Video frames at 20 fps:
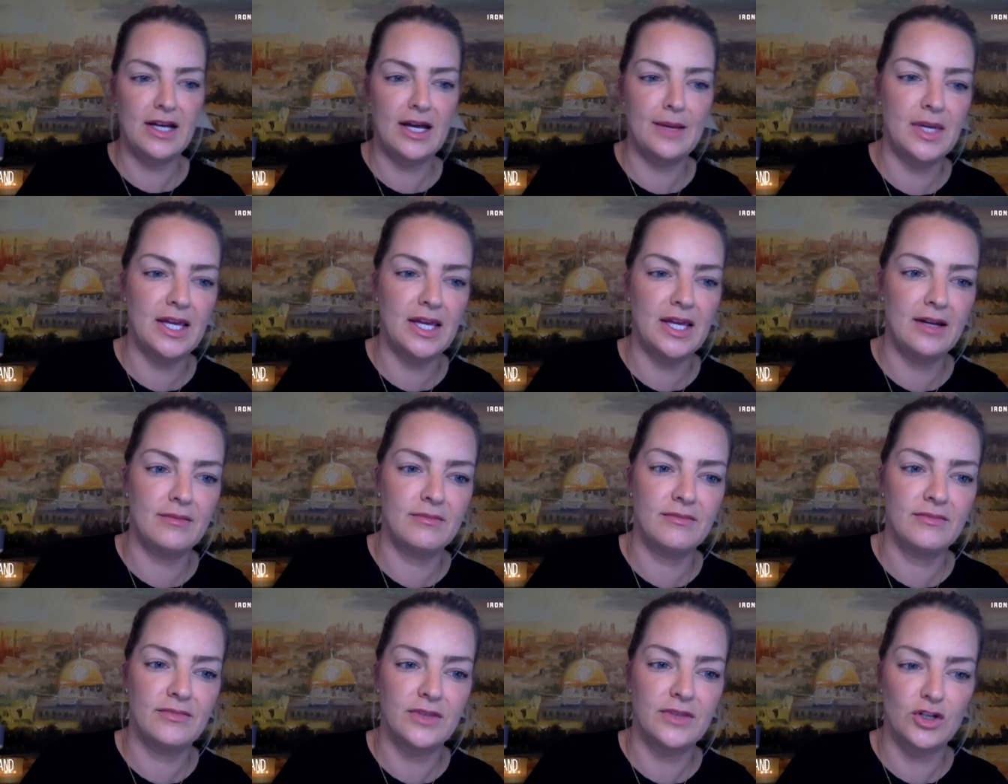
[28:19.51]
I mean,
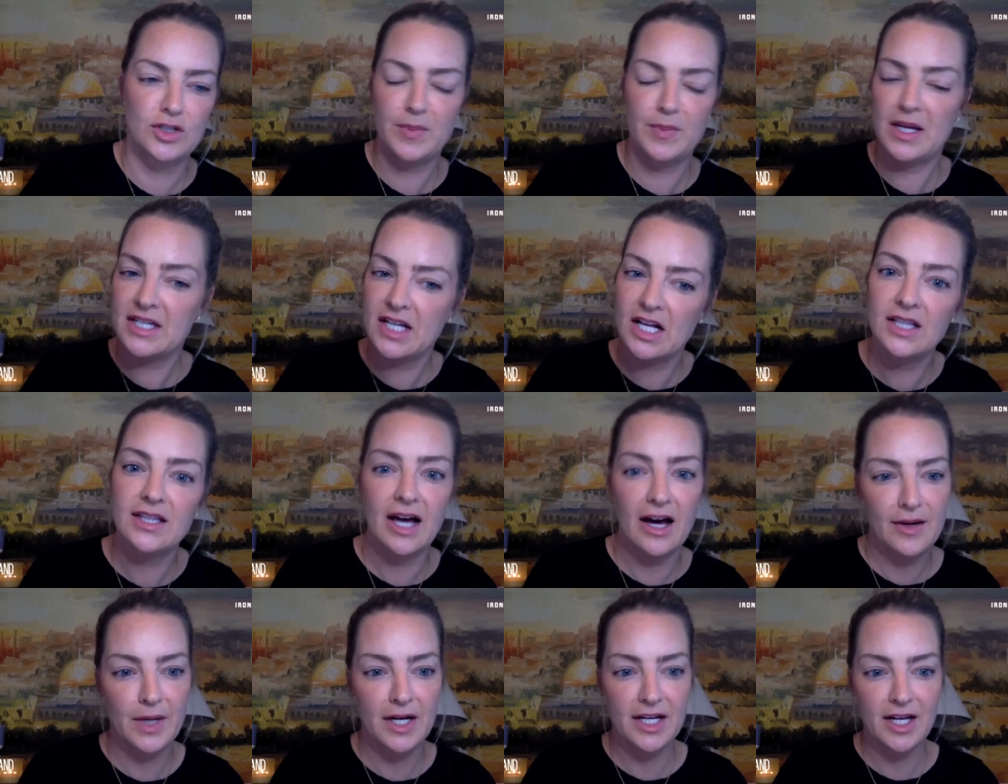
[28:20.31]
they're spending a lot
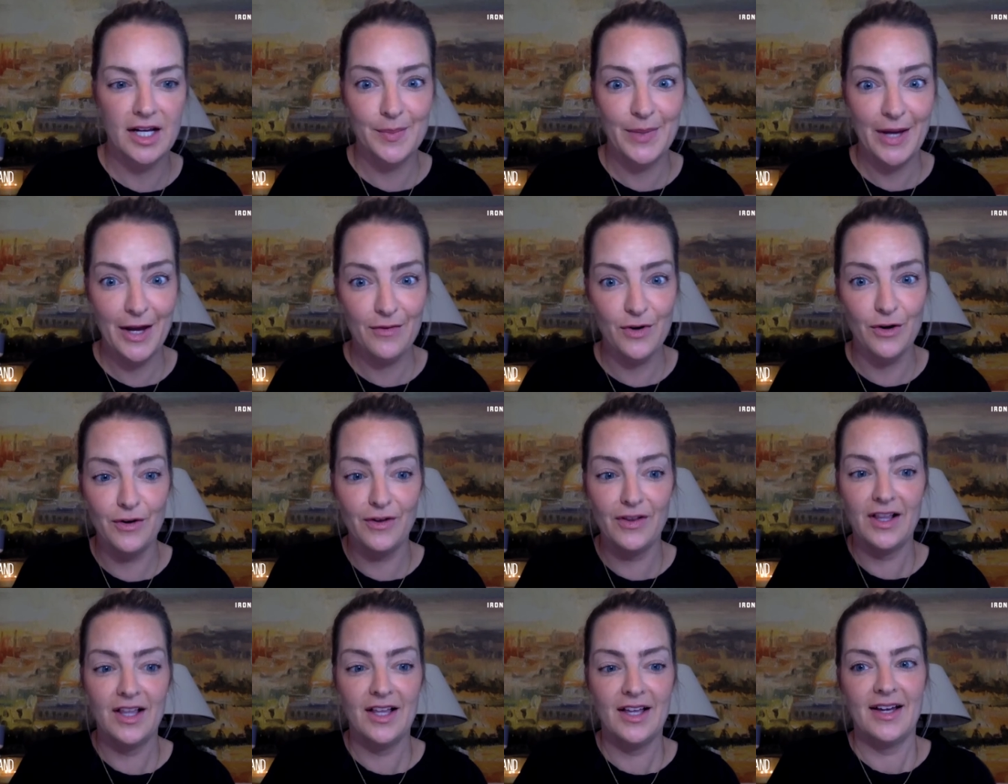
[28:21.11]
of money on payroll.